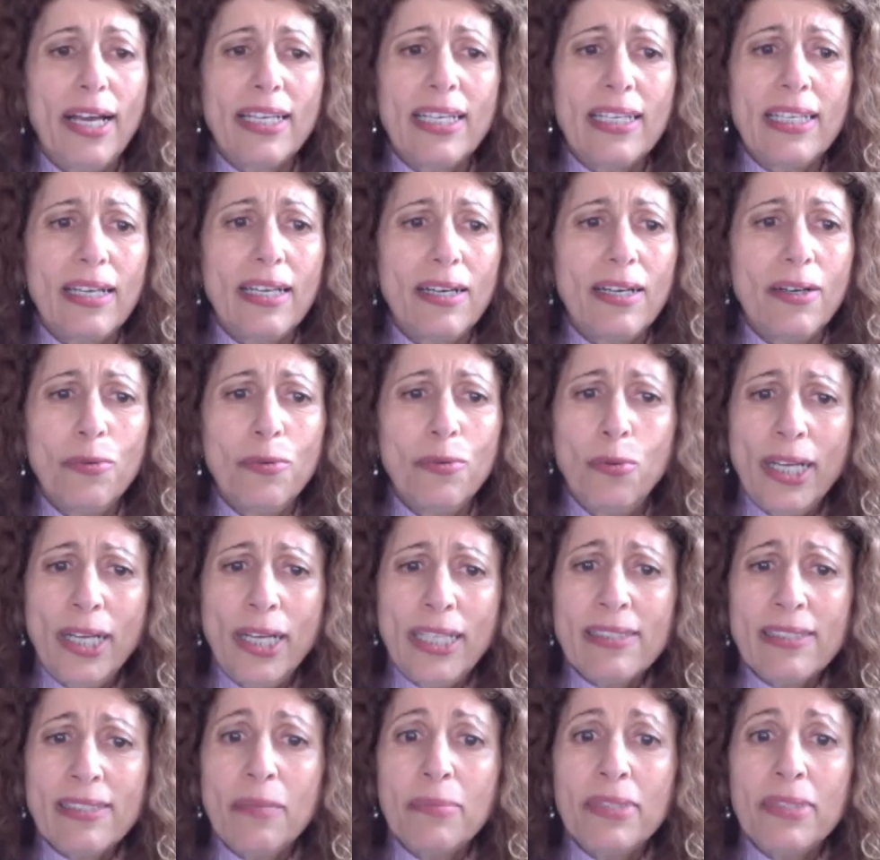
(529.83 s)
it, what
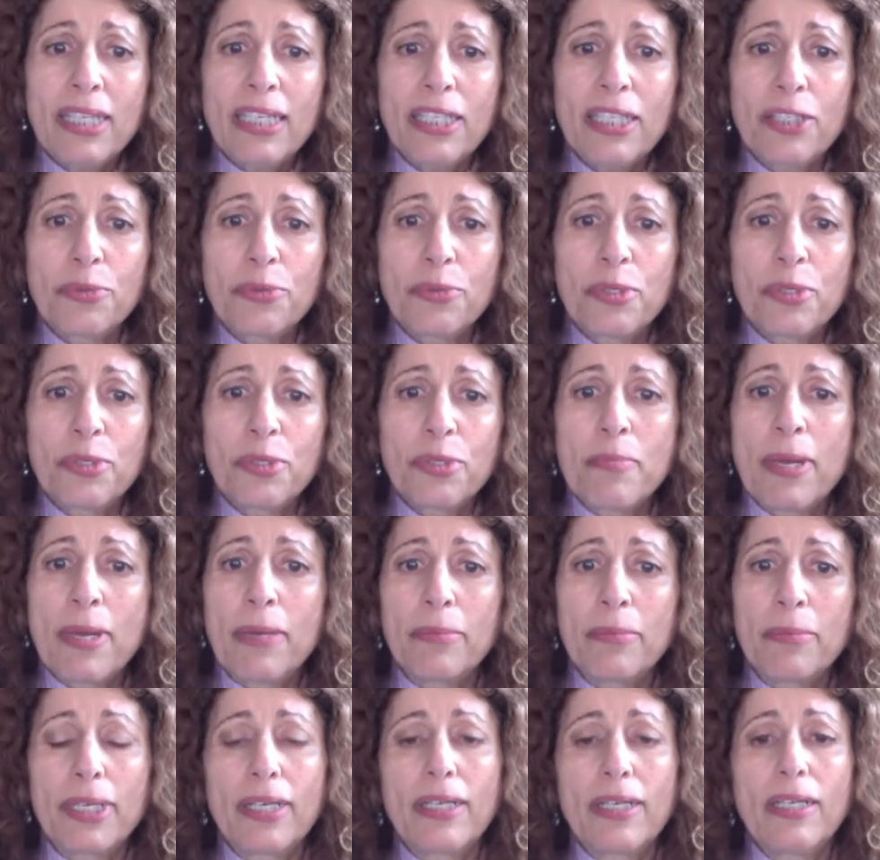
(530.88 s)
is something you
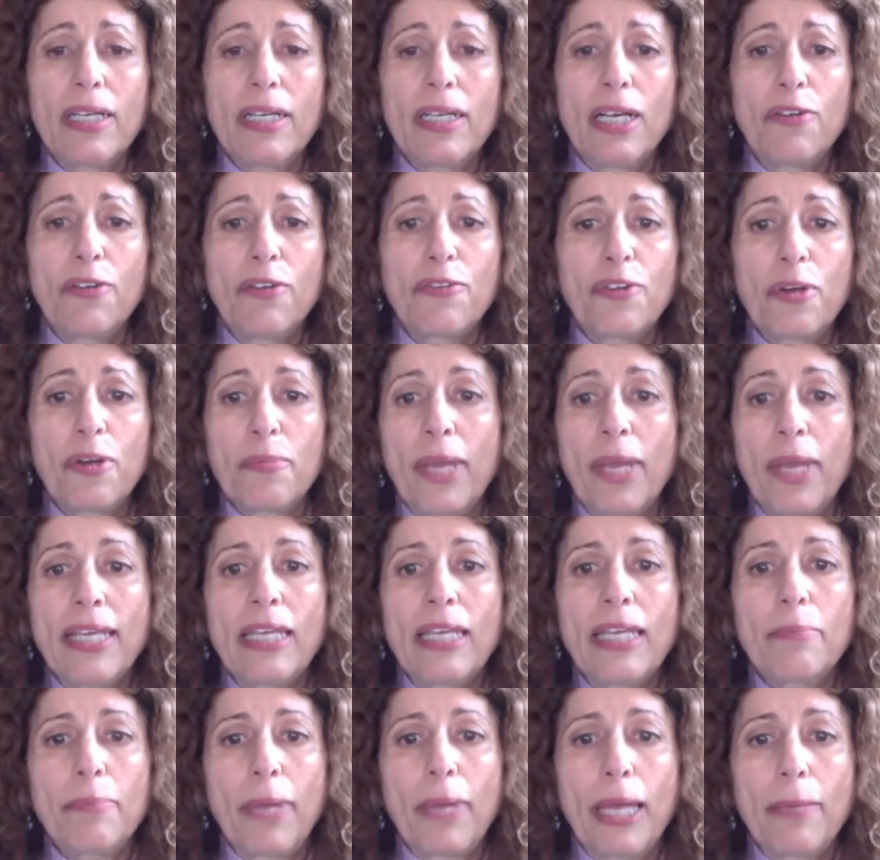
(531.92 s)
remember from
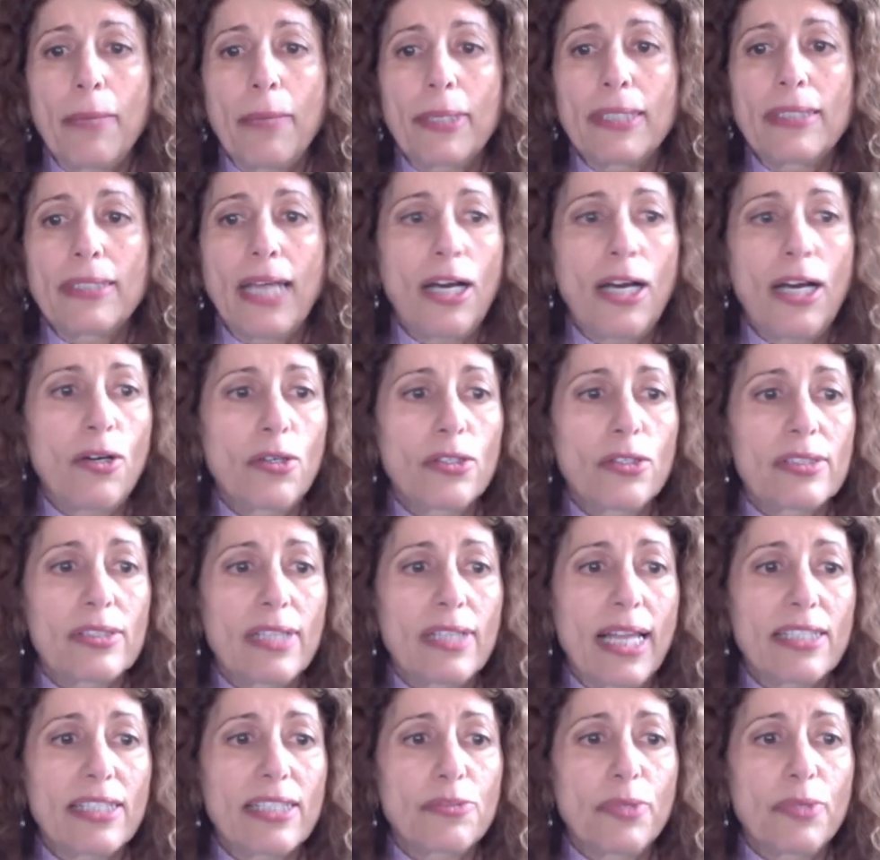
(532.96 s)
making paper dowels
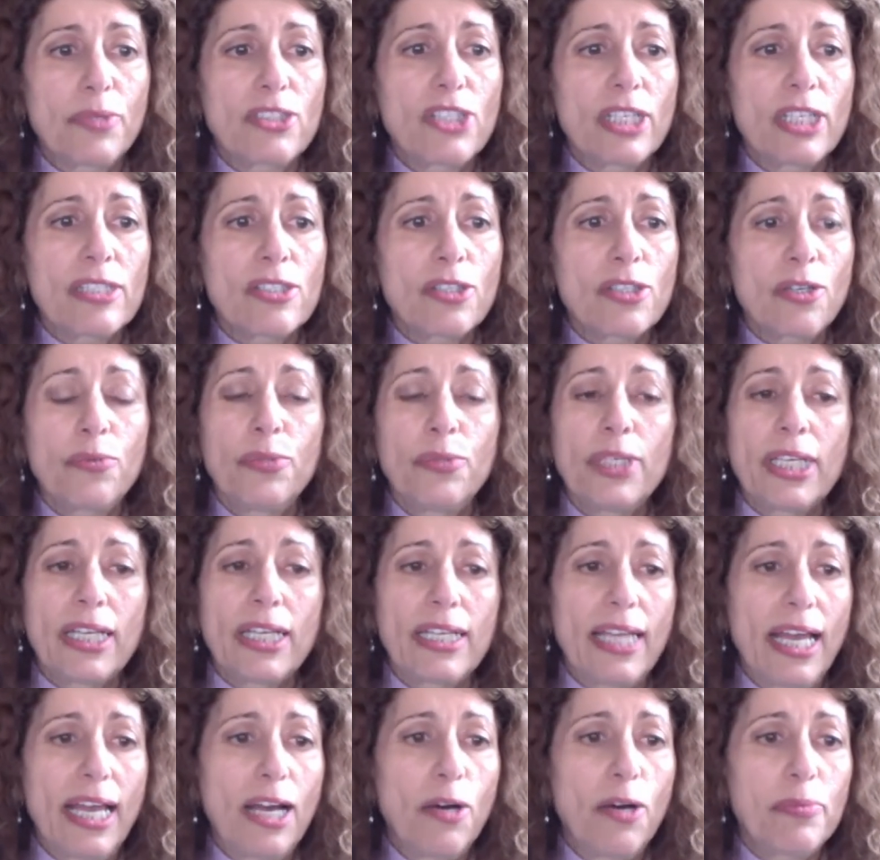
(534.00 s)
last week, just so we can
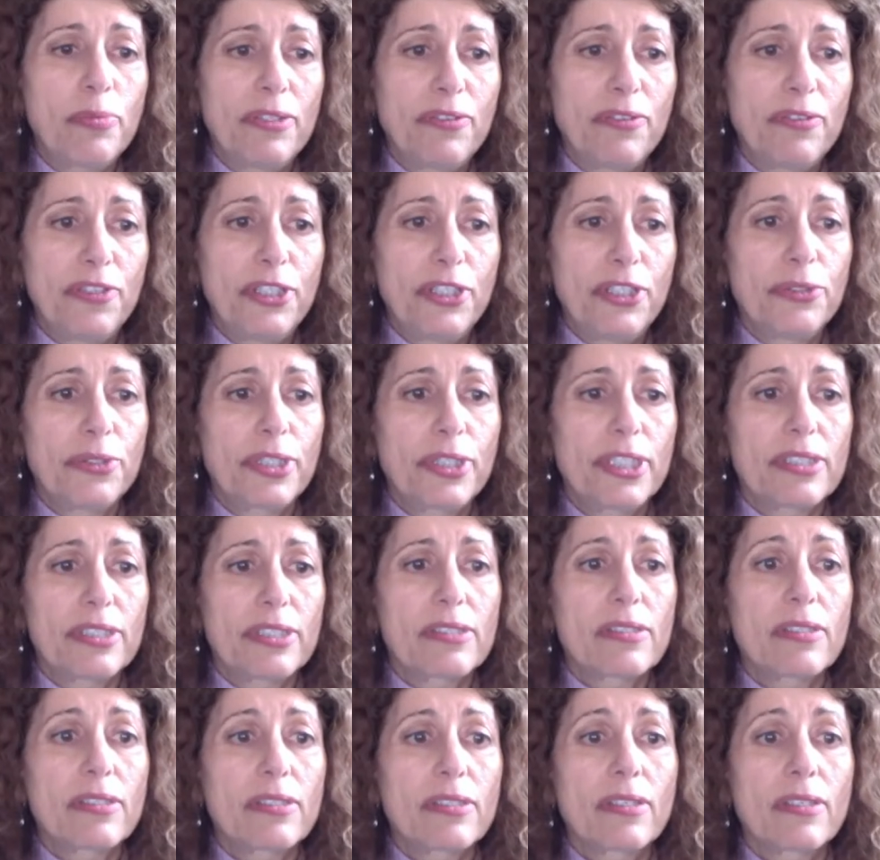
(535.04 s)
help the viewers?